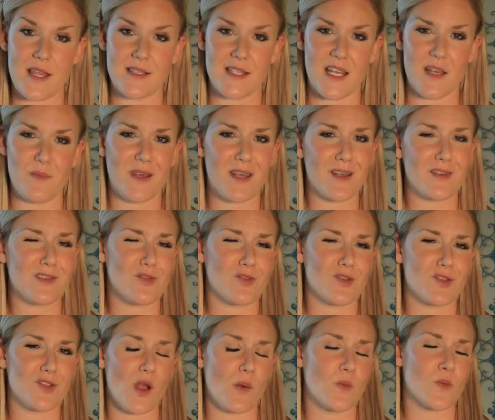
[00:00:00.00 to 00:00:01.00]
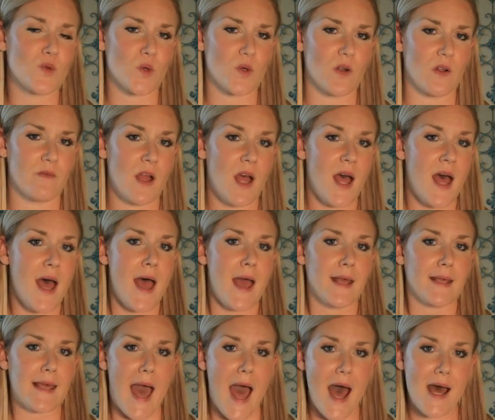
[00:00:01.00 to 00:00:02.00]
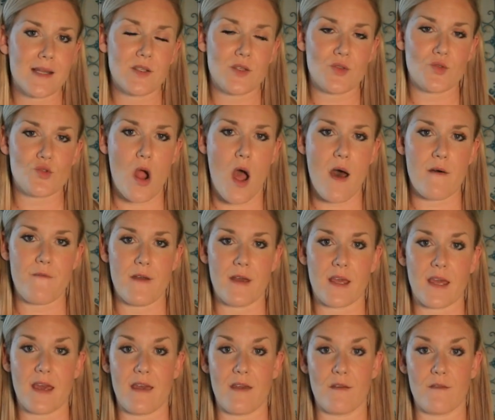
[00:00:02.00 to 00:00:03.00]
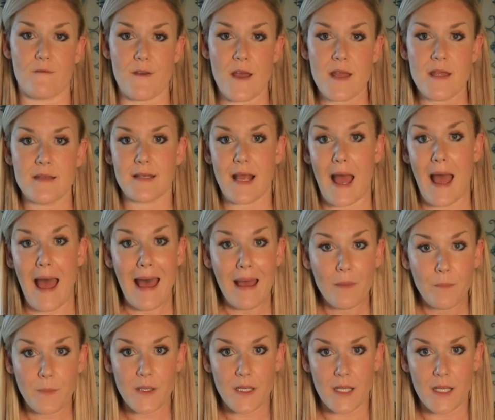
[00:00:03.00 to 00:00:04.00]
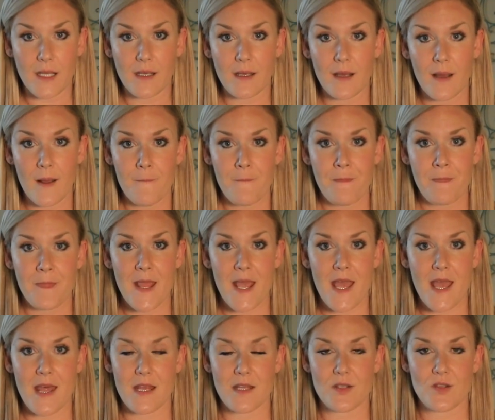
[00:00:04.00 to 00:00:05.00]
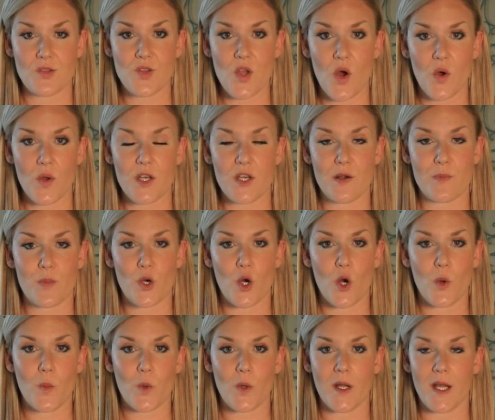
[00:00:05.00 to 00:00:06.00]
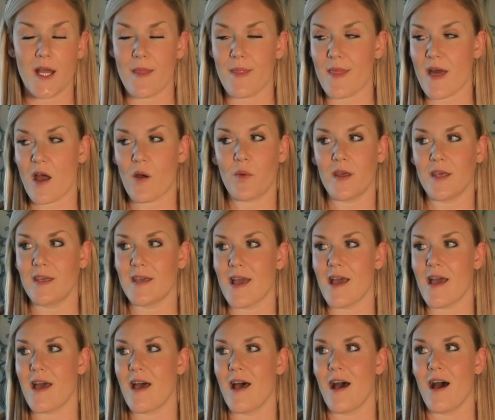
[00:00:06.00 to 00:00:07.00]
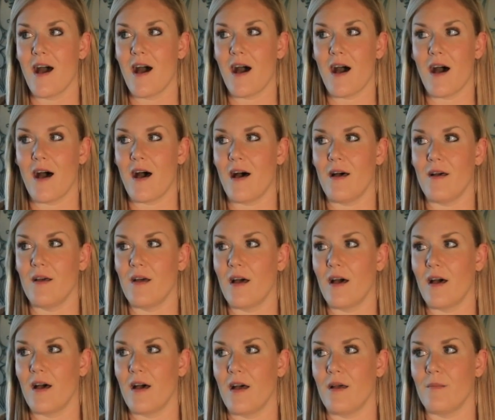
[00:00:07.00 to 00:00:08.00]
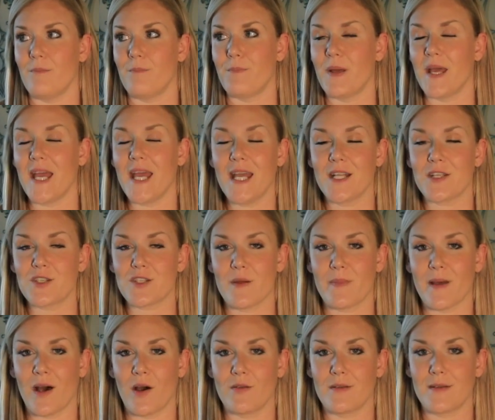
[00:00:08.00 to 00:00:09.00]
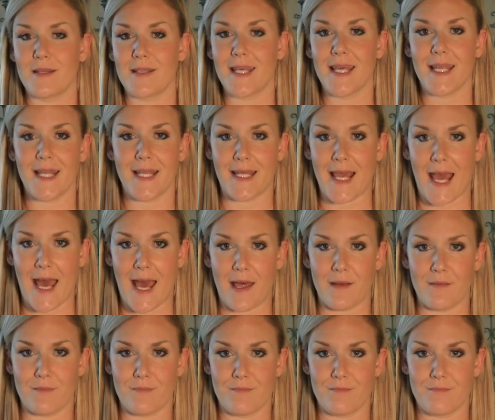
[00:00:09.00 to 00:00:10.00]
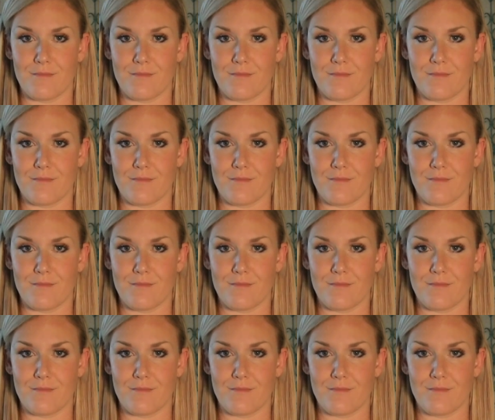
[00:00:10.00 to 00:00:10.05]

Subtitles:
day because there's some sort of catastrophic event happening, and it's so inappropriate that we get a pitch about kitty cat